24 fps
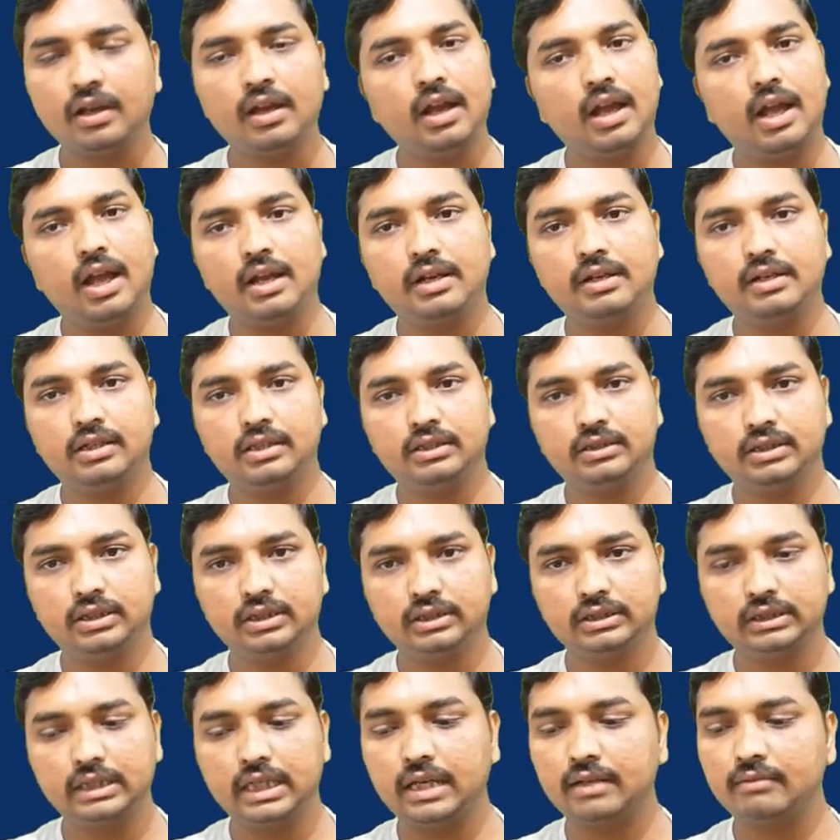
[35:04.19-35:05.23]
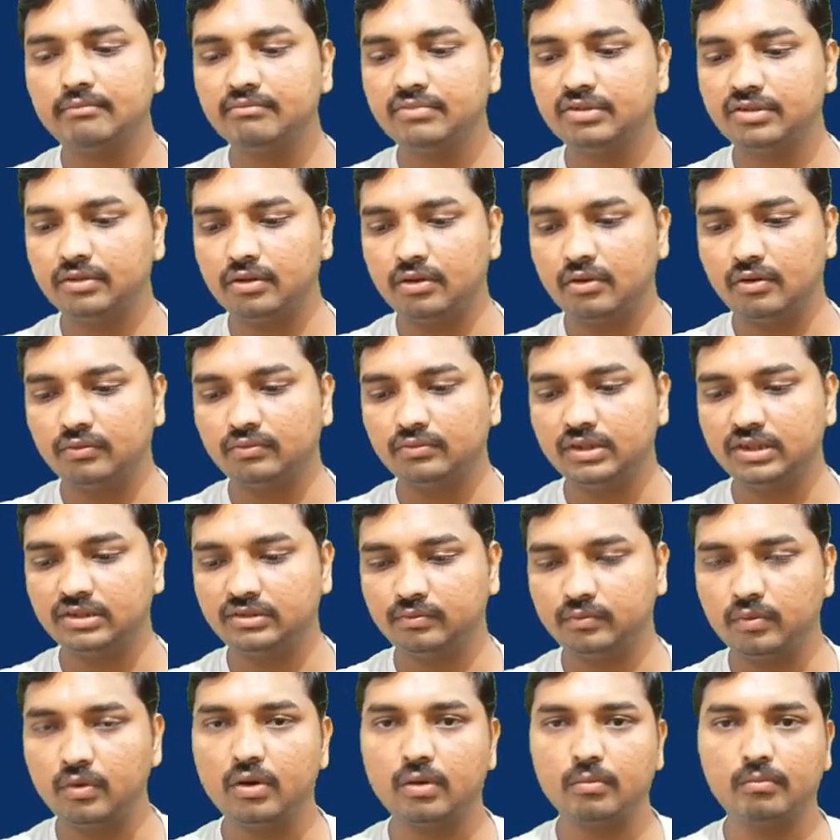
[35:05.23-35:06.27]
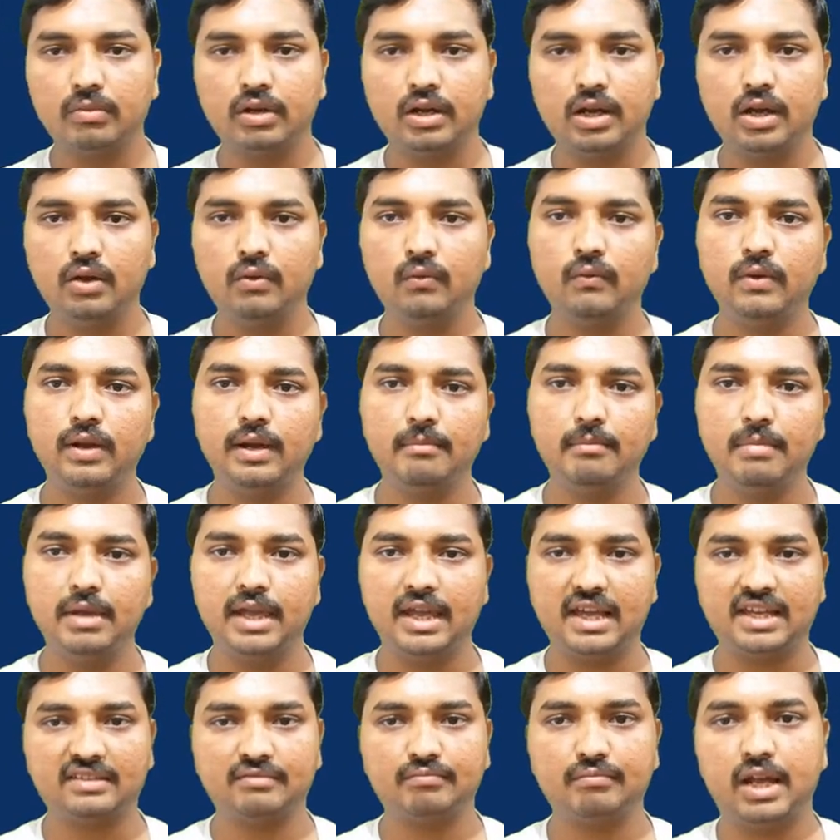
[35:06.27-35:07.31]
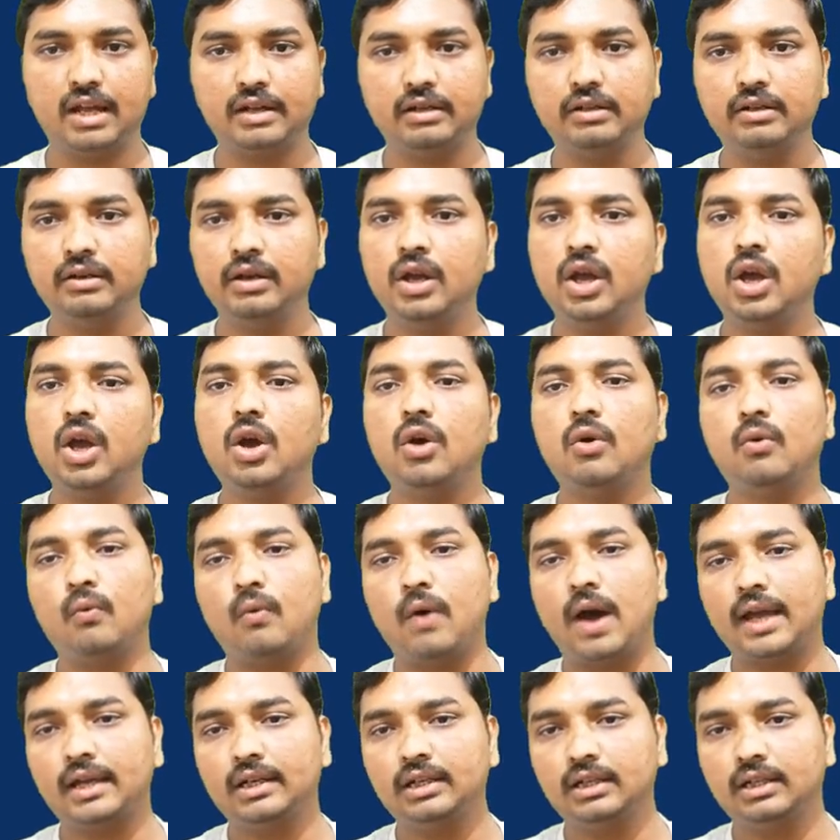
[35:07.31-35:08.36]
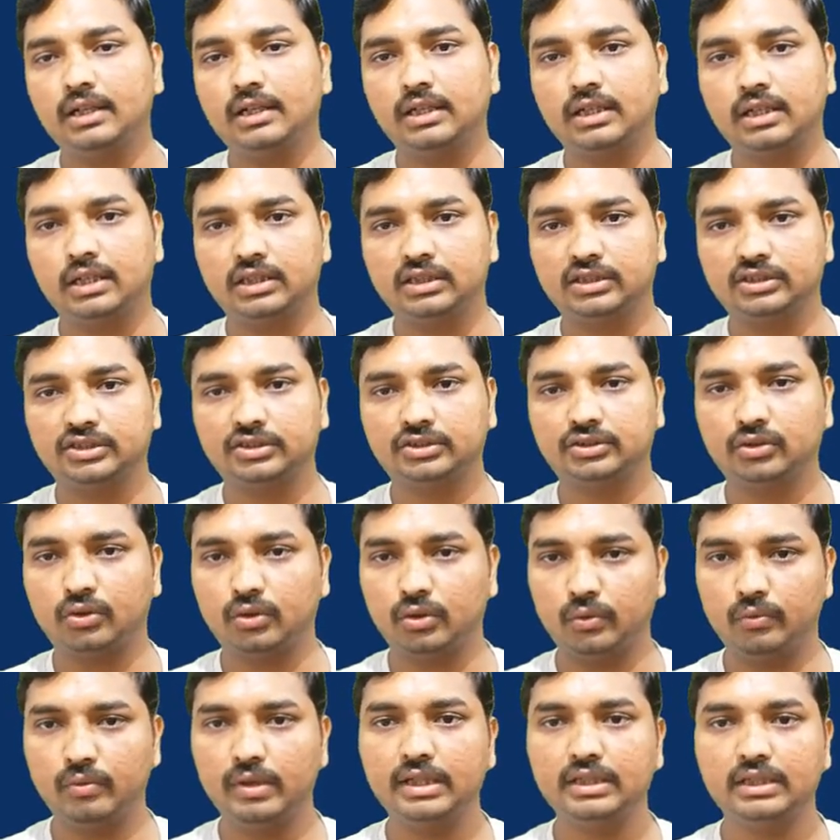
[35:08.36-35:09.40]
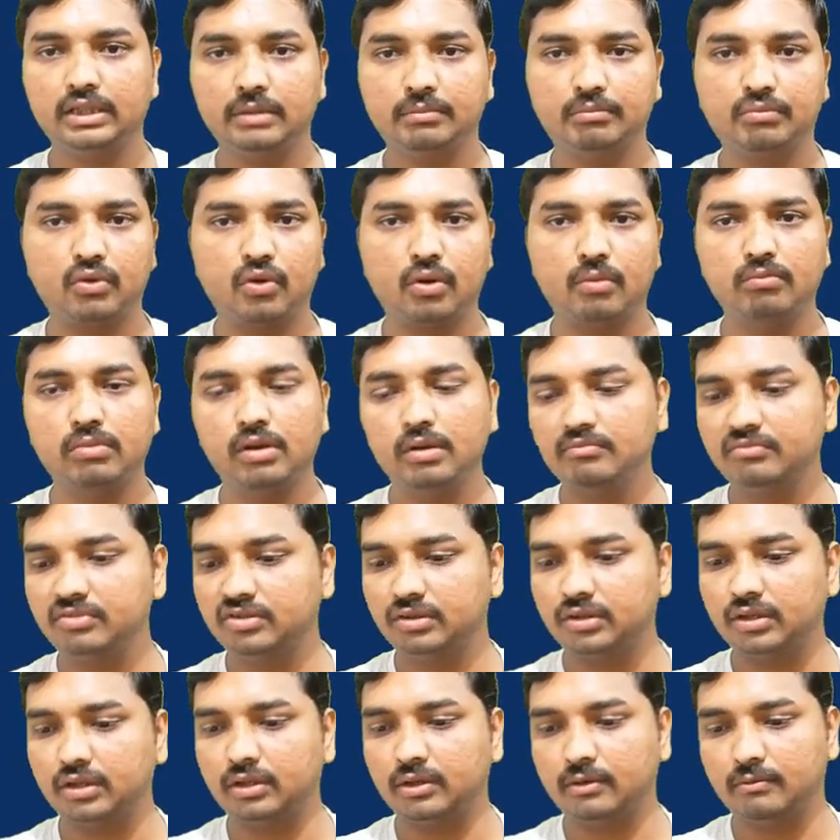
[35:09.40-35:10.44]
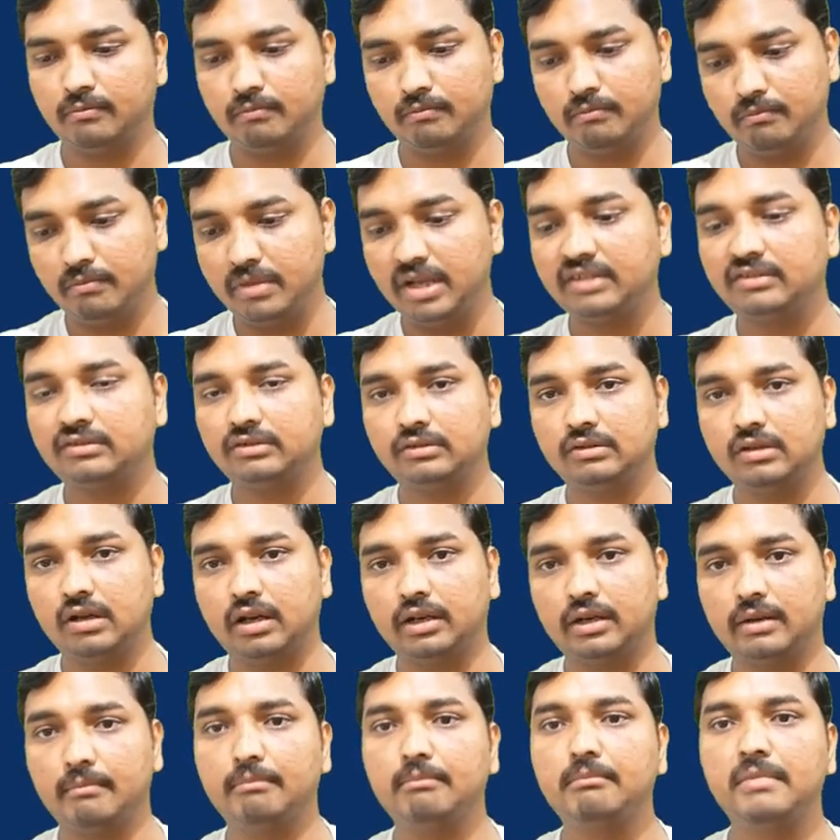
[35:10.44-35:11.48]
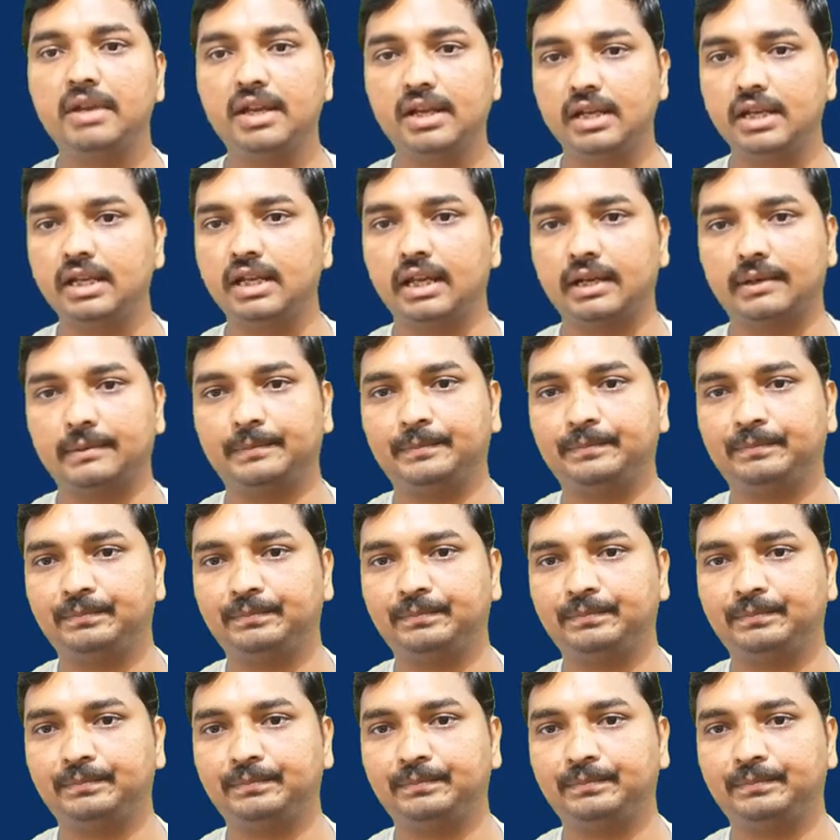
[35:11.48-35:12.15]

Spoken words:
and the terms of this formula will be explained while solving the problems based on median.